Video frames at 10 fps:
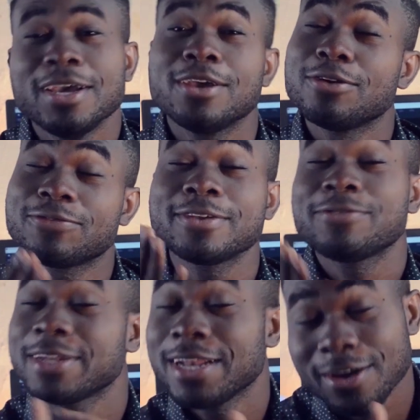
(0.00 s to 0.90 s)
you know, for
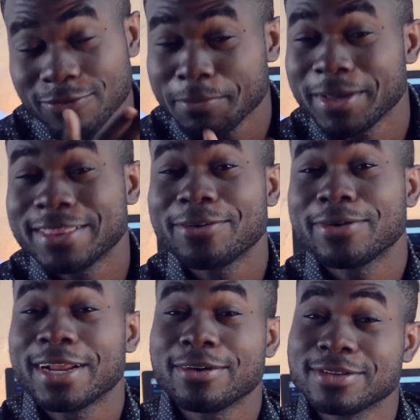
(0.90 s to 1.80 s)
the lack of a better
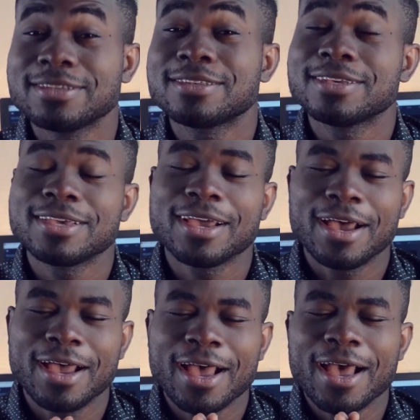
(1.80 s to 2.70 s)
word, I'll just say,
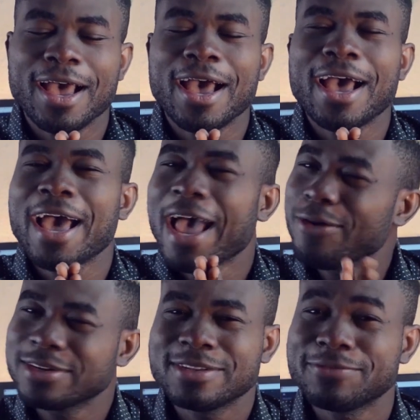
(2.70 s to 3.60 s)
I
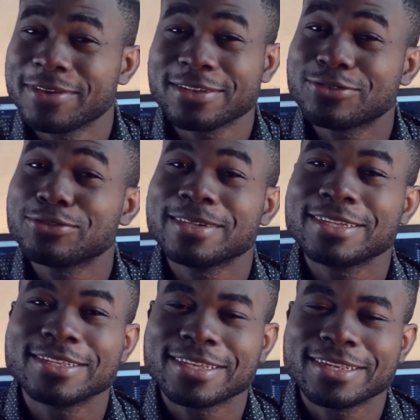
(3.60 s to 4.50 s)
watched the first 2
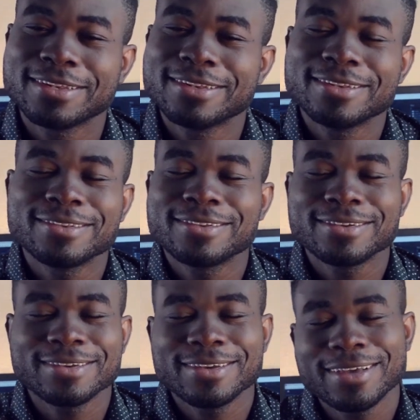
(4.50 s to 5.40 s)
minutes and
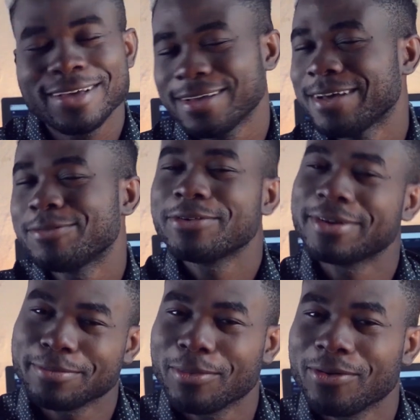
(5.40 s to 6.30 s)
I'm
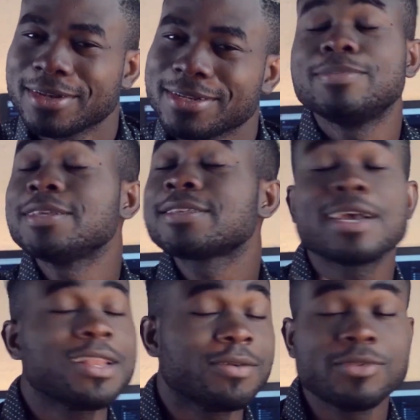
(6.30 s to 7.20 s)
already bored.
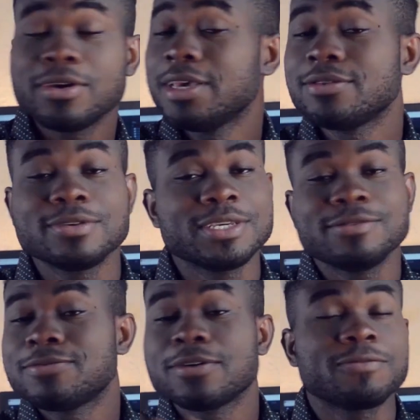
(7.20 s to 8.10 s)
Basically, I'm not here to
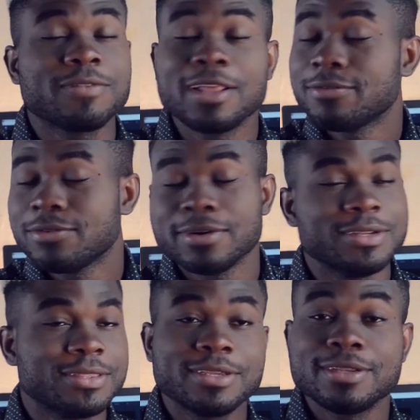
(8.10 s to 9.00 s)
give tough love or
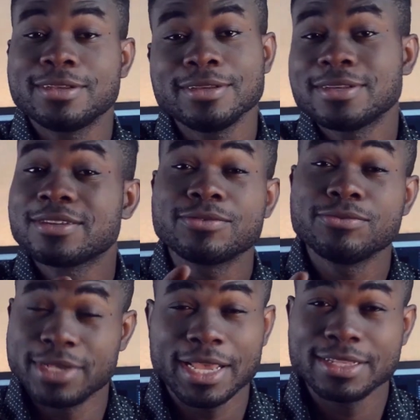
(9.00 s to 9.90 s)
anything, it's just
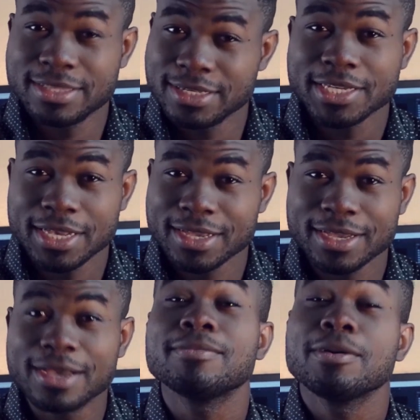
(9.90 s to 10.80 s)
reality check.
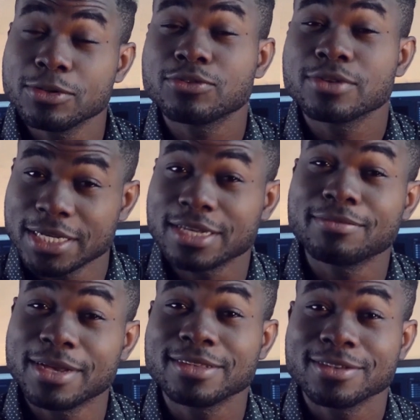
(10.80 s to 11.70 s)
I'm also checking
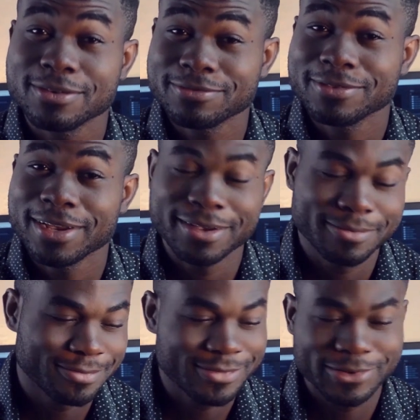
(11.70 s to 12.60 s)
myself
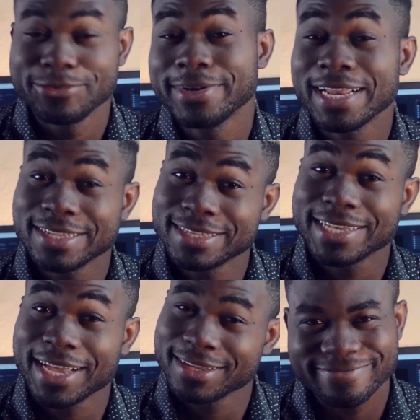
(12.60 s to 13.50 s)

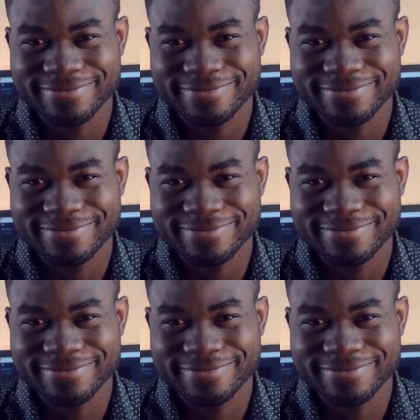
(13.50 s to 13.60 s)
realistically.